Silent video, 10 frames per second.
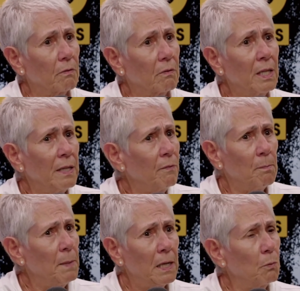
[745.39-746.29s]
I'd never
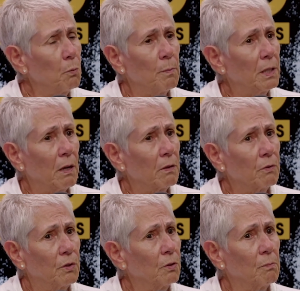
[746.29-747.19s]
met a woman doctor
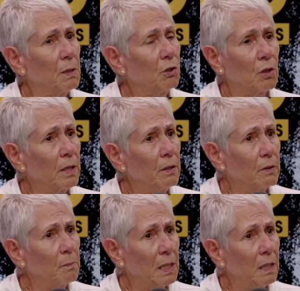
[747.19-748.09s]
till much later in
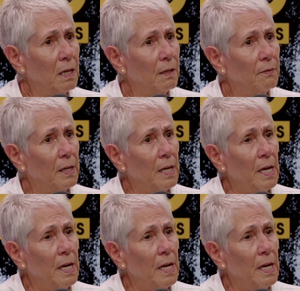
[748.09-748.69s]
my life. Mm-hmm.